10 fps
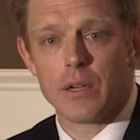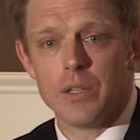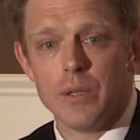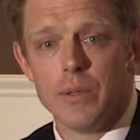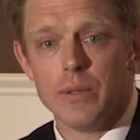
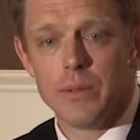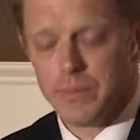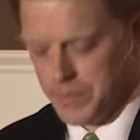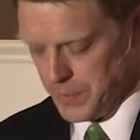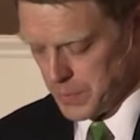looked to.
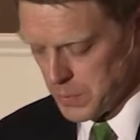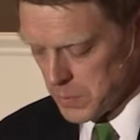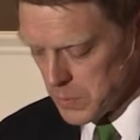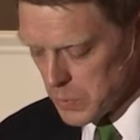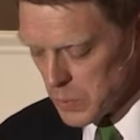
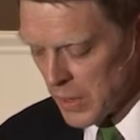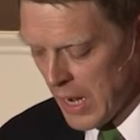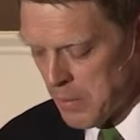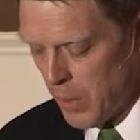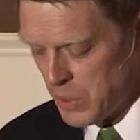
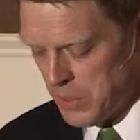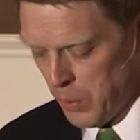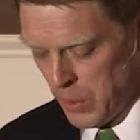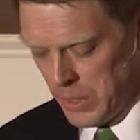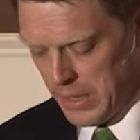And most
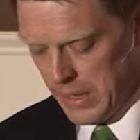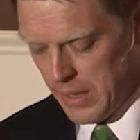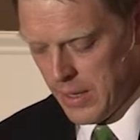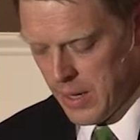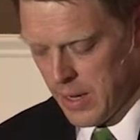importantly,
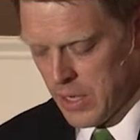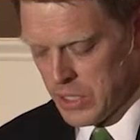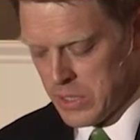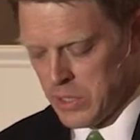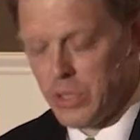
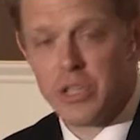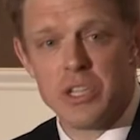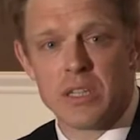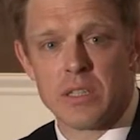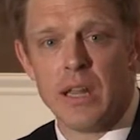she has learned that
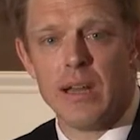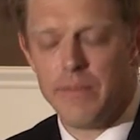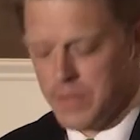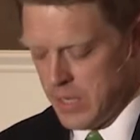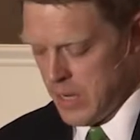she is
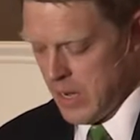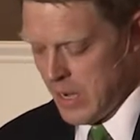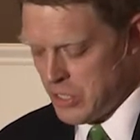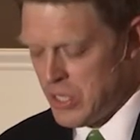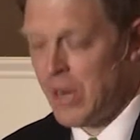loved
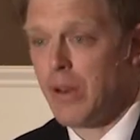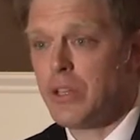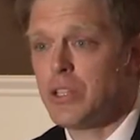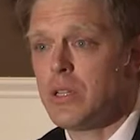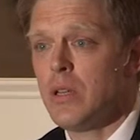and
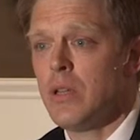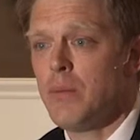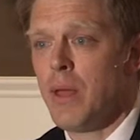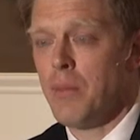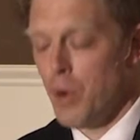cherished
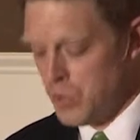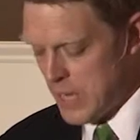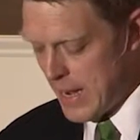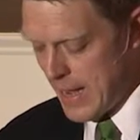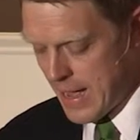by the
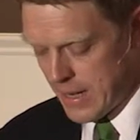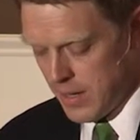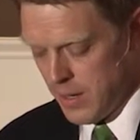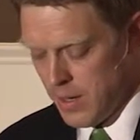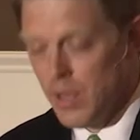Most High
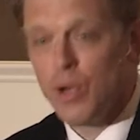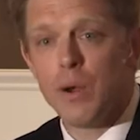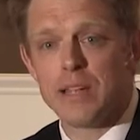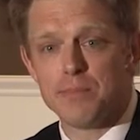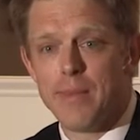God
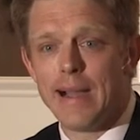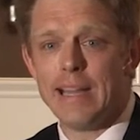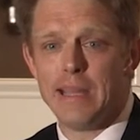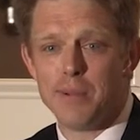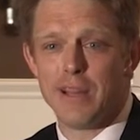who has
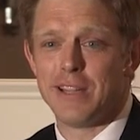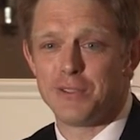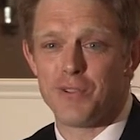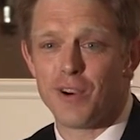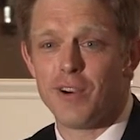mighty
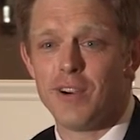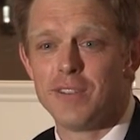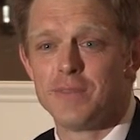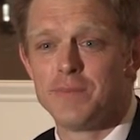plans for her.